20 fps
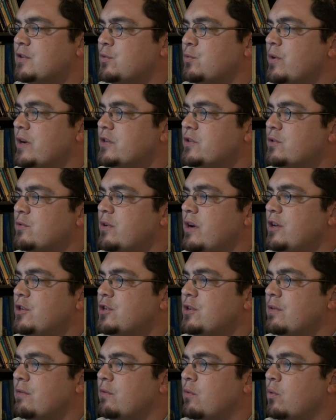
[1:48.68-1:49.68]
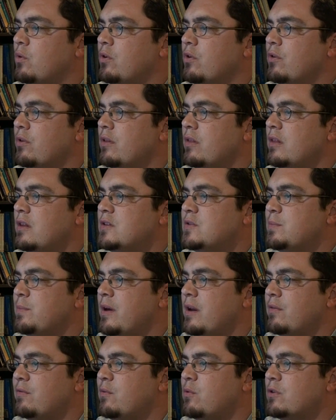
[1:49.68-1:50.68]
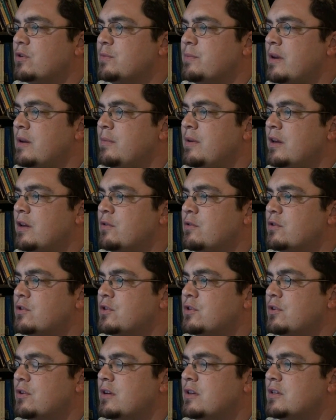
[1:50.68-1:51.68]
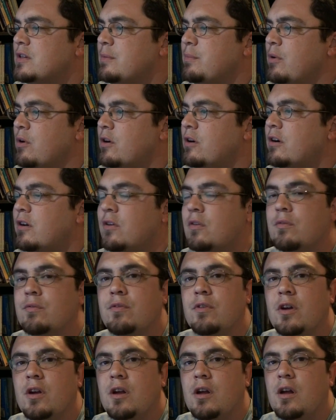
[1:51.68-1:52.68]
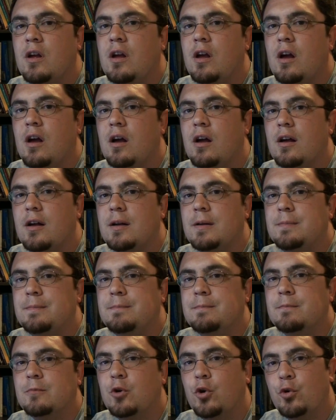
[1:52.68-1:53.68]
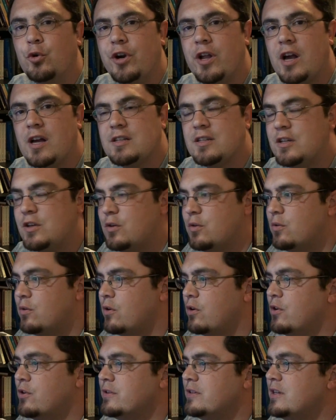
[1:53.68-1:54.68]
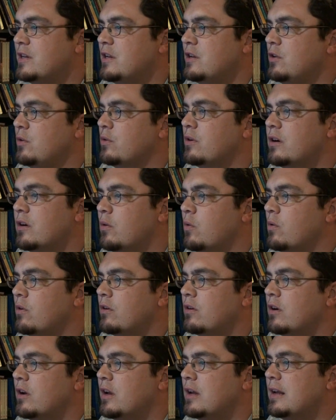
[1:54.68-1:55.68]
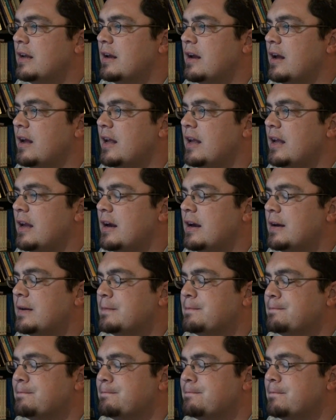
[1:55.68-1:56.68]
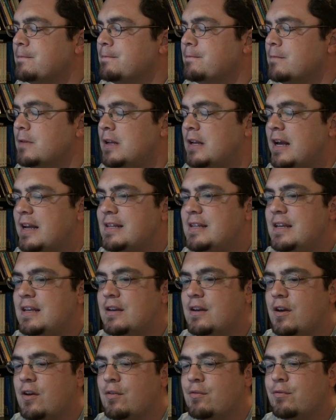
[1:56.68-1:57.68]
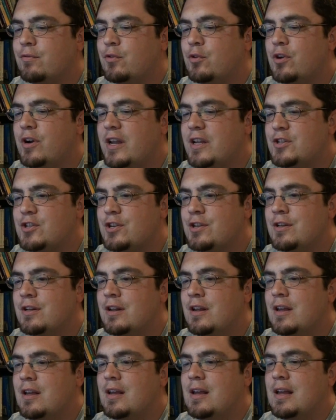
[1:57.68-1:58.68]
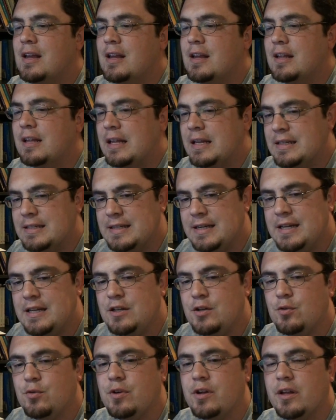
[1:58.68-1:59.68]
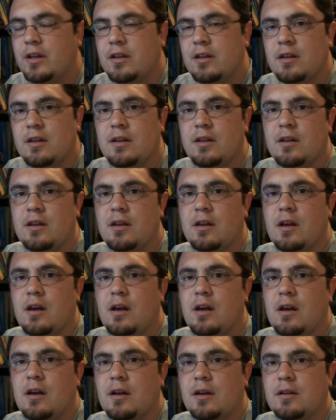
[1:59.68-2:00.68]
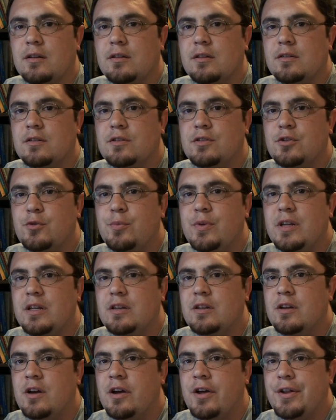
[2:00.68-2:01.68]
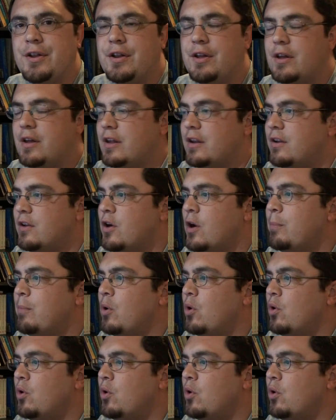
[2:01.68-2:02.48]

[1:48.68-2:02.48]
As a restoration of order, these metaphors may be understood as a part of creatio continua, or an idea of creation continuing to be done and